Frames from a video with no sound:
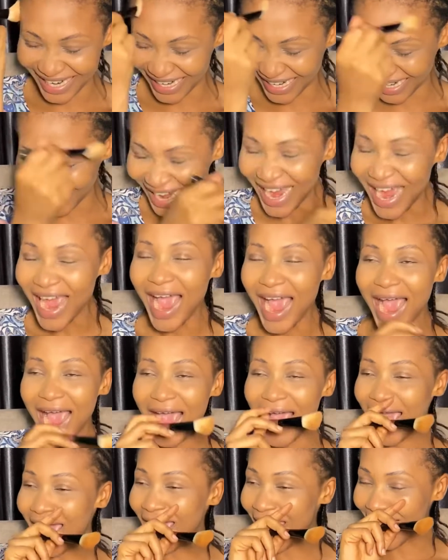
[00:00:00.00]

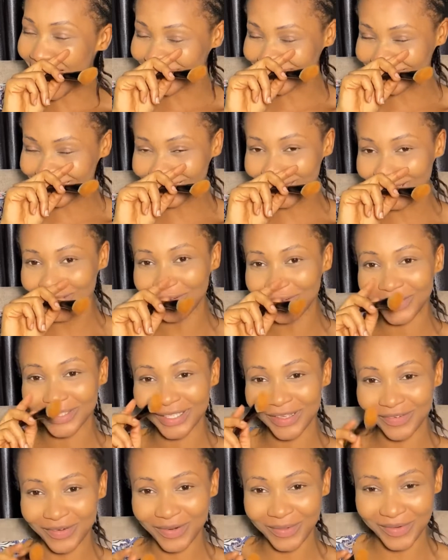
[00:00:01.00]
I actually don't know what
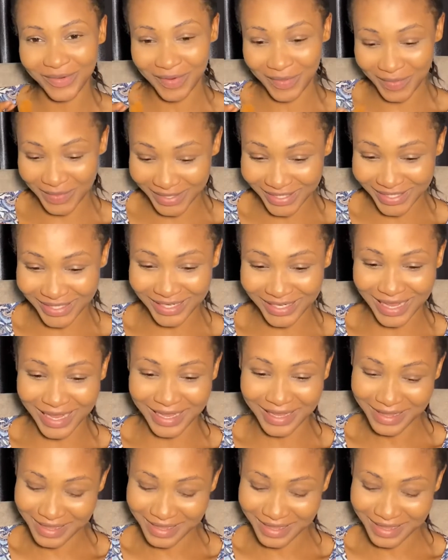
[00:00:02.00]
I've come over with today.